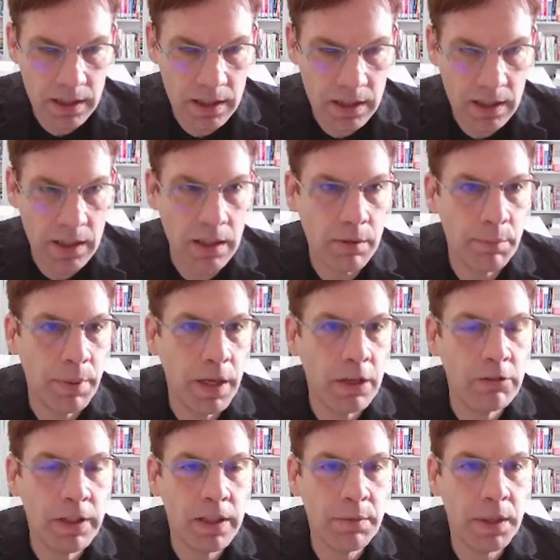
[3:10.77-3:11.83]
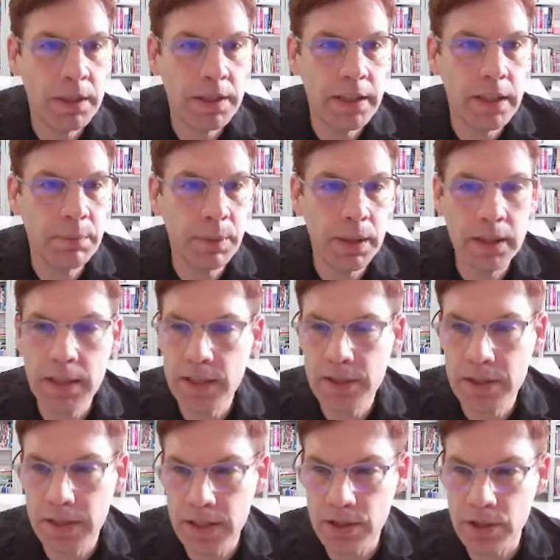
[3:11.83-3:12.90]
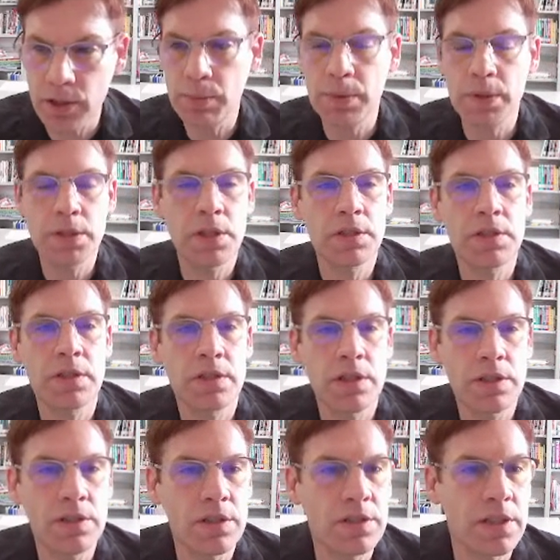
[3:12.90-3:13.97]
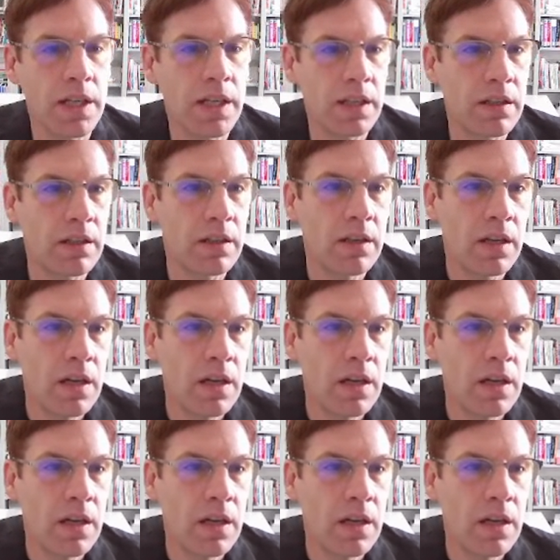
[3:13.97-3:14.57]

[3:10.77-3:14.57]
but I recommend keeping this open just to check